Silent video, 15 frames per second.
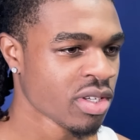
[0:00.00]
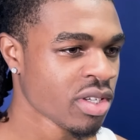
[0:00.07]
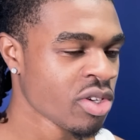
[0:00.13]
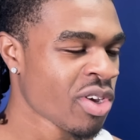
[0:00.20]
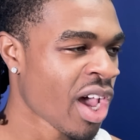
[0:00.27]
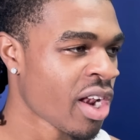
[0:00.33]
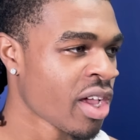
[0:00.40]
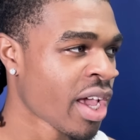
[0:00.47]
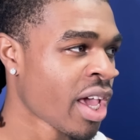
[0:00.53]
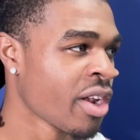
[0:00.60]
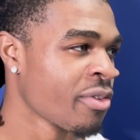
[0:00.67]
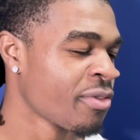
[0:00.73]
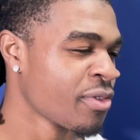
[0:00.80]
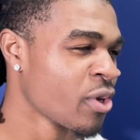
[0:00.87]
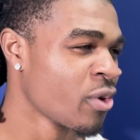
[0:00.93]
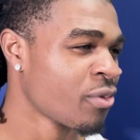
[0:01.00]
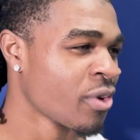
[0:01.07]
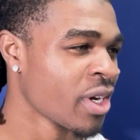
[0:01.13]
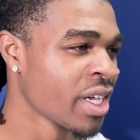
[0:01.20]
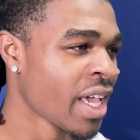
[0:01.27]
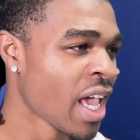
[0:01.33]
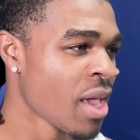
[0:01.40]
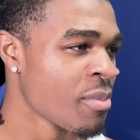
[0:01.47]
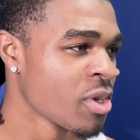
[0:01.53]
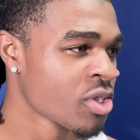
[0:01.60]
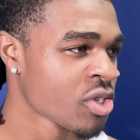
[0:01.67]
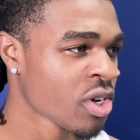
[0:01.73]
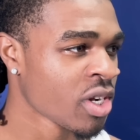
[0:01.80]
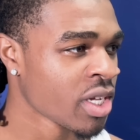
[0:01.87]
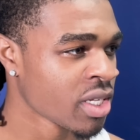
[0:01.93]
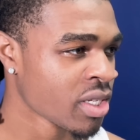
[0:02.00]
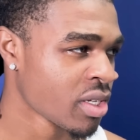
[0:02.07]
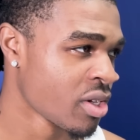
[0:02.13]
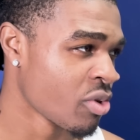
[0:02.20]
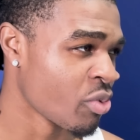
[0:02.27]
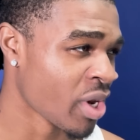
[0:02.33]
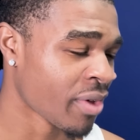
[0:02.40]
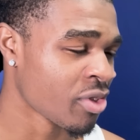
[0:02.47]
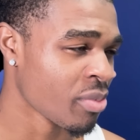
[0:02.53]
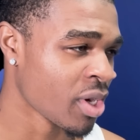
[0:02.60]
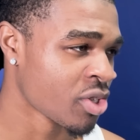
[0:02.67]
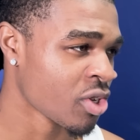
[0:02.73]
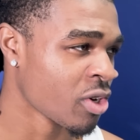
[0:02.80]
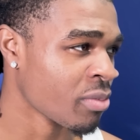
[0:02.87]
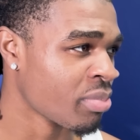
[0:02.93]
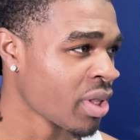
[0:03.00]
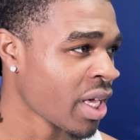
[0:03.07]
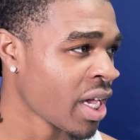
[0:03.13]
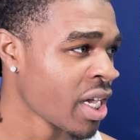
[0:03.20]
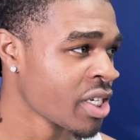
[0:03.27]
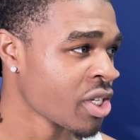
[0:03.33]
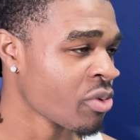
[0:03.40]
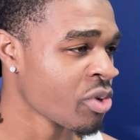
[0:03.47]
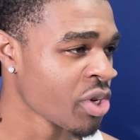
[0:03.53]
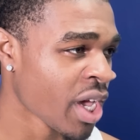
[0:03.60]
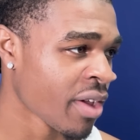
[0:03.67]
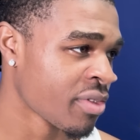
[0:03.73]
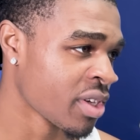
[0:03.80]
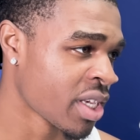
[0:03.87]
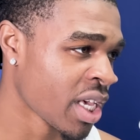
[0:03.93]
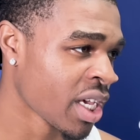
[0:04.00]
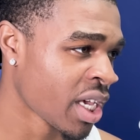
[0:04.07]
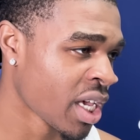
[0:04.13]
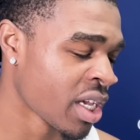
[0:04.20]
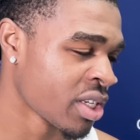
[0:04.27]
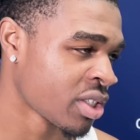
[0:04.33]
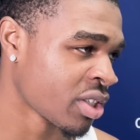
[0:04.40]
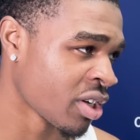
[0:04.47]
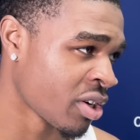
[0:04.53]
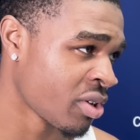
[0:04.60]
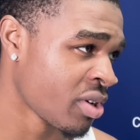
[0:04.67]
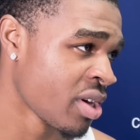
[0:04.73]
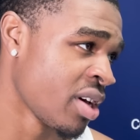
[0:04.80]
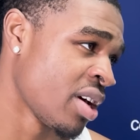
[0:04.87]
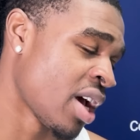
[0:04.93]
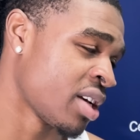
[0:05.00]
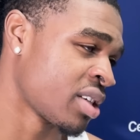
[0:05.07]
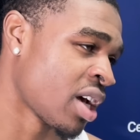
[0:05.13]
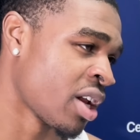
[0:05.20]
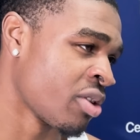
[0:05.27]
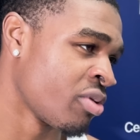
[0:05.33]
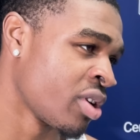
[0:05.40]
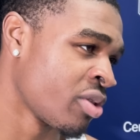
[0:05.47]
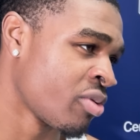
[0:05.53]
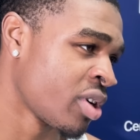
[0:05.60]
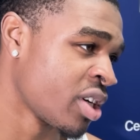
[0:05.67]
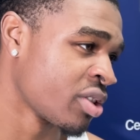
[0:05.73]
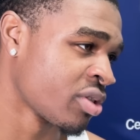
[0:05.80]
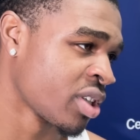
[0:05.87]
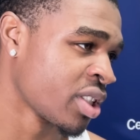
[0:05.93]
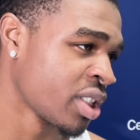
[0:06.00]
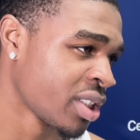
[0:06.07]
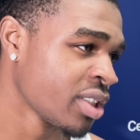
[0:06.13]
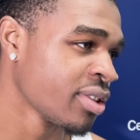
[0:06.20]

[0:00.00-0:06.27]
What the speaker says: you kind of get a feel for the game and certain when you have to make certain plays and when you have to kick in. So that's kind of what it was, really.